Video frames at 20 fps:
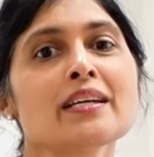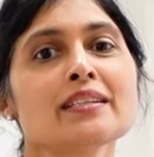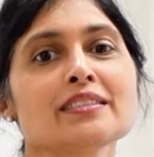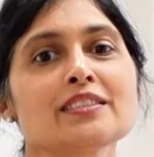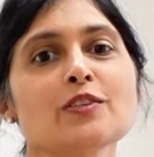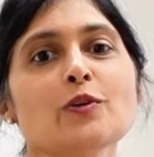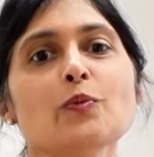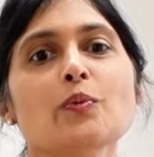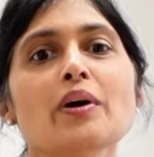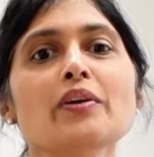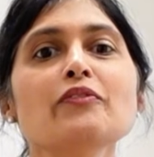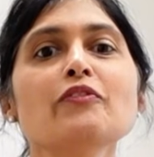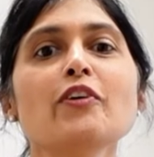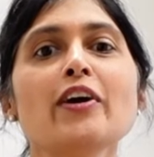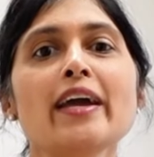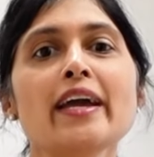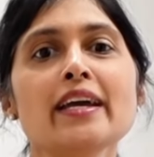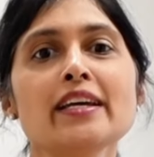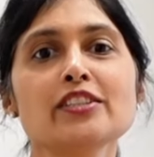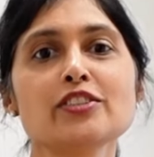So one
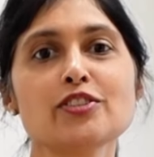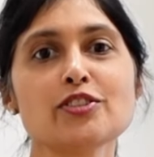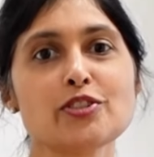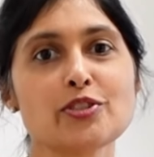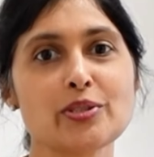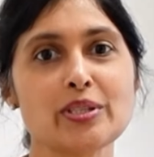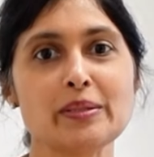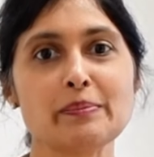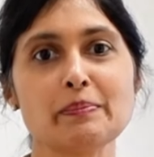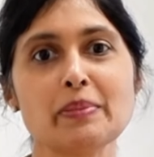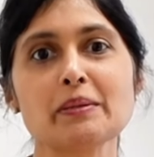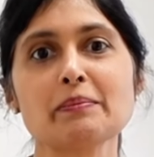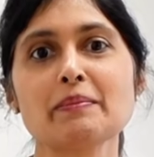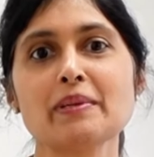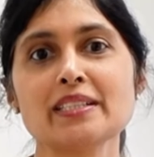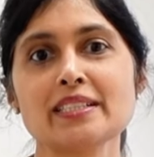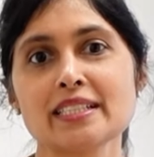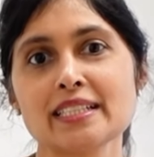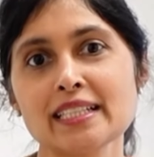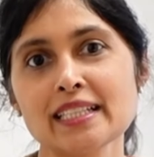way to treat
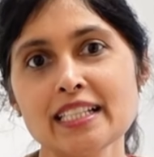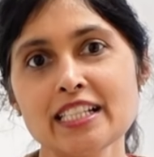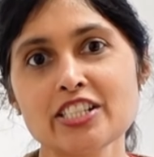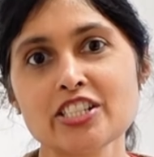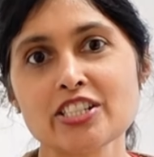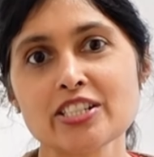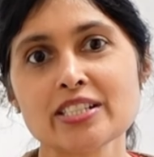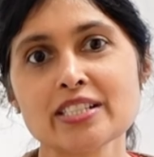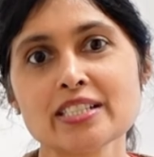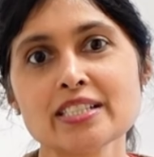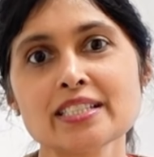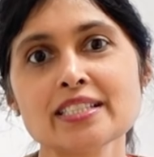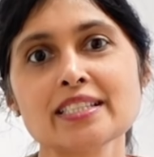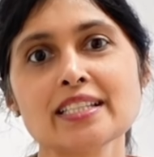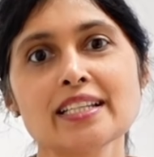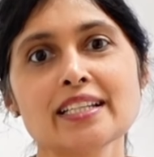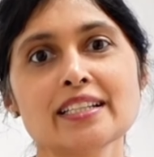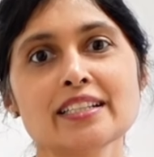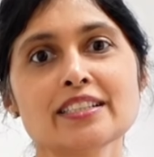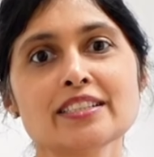pigmented lesions
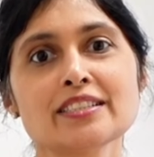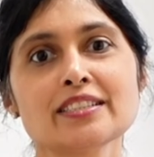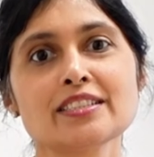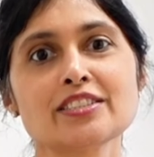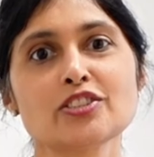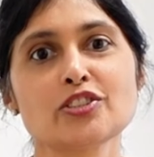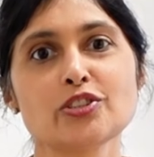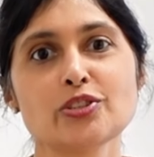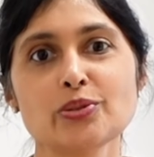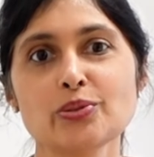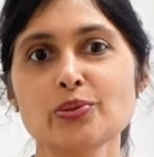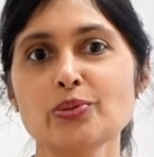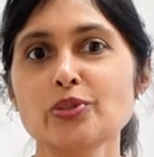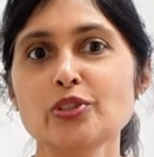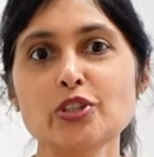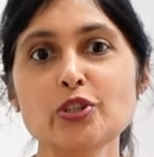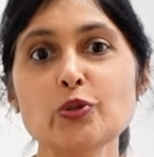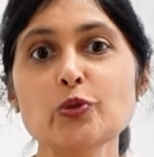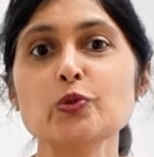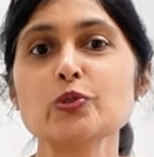is to
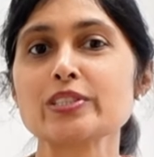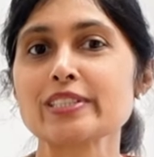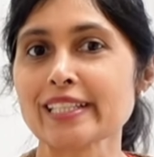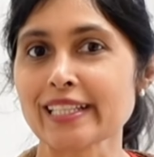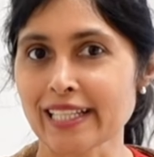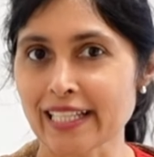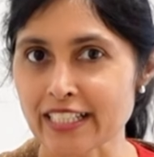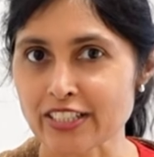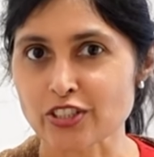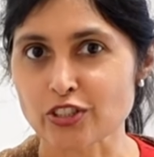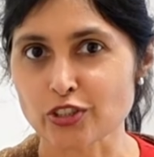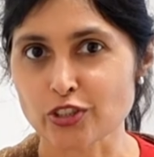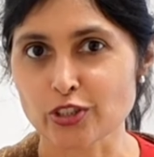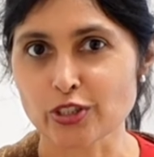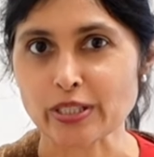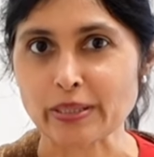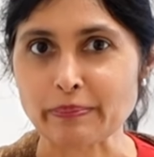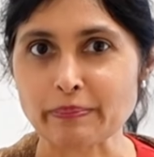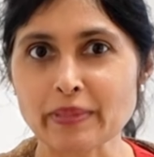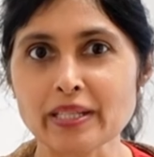use laser
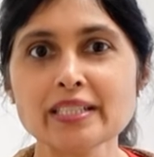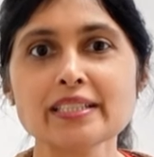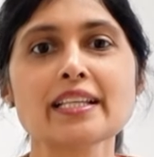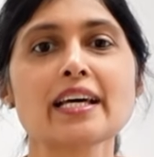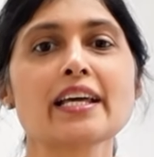treatment